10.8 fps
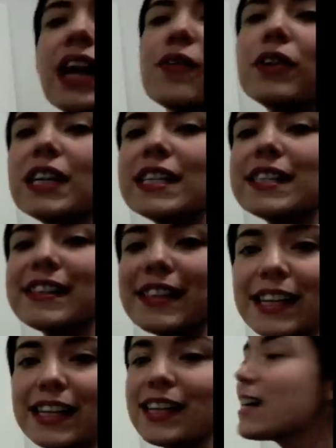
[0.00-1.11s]
level is
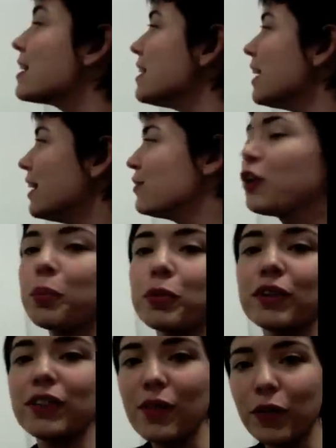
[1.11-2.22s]
the
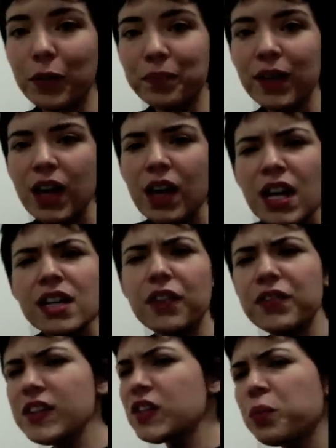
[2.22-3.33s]
interpretive level. Now
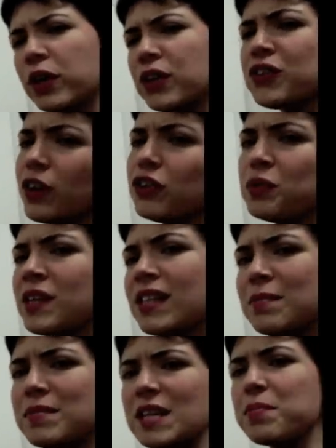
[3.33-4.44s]
this is where you start doing
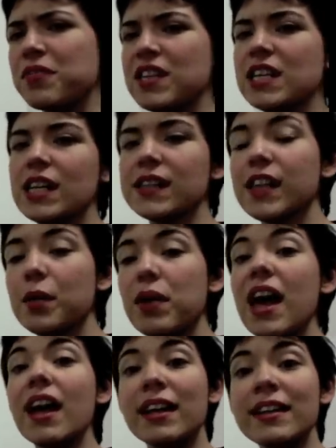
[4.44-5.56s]
some deep thinking, some
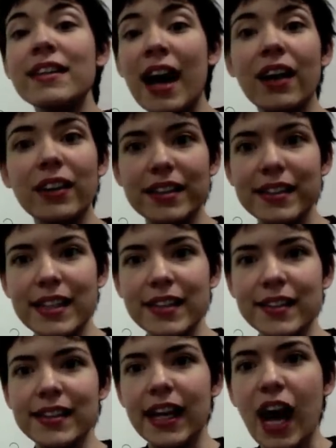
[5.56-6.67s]

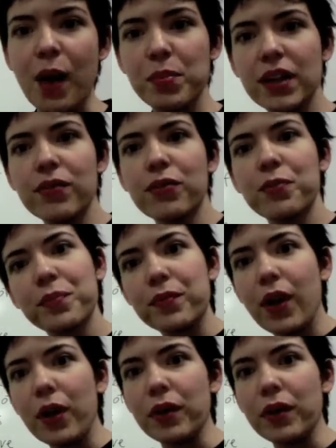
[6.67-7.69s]
analysis that happens. All